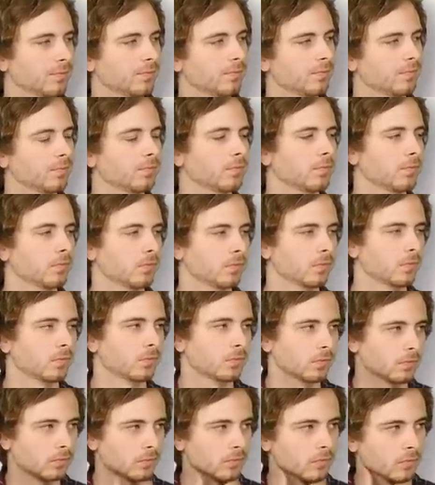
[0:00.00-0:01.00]

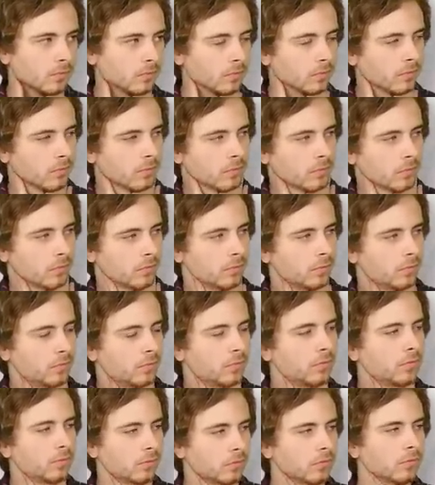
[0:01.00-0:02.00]

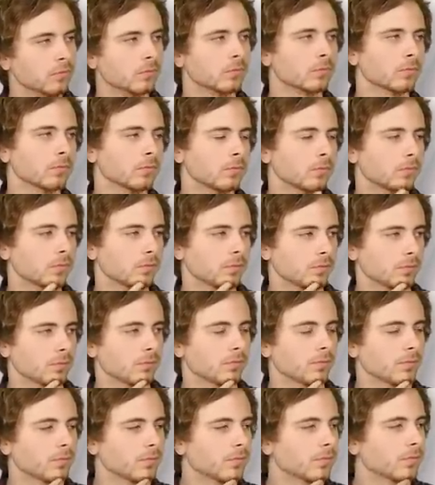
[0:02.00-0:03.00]

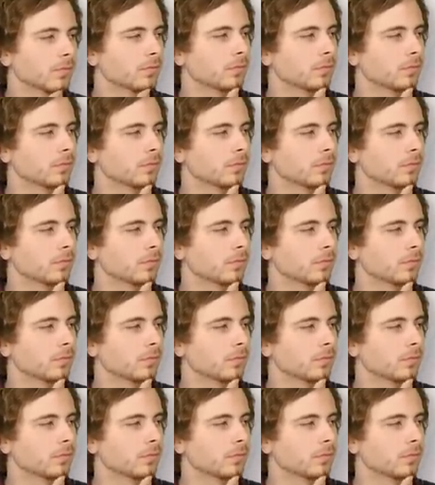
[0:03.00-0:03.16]
[no speech]